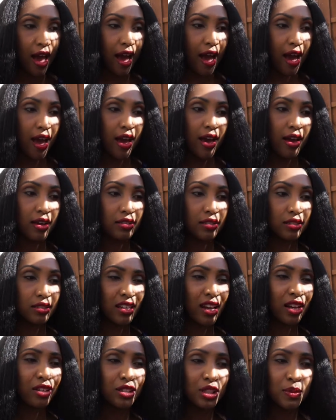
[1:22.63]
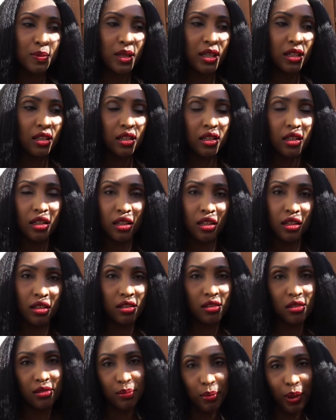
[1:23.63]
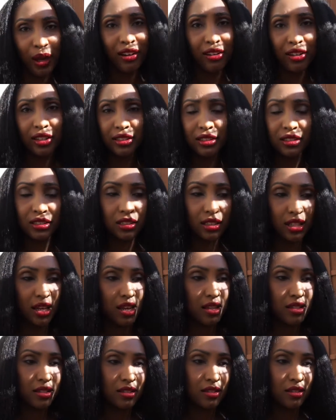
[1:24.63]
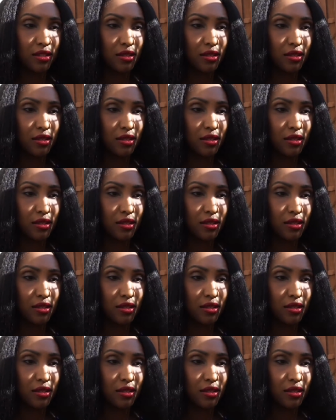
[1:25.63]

and ultimately parents, because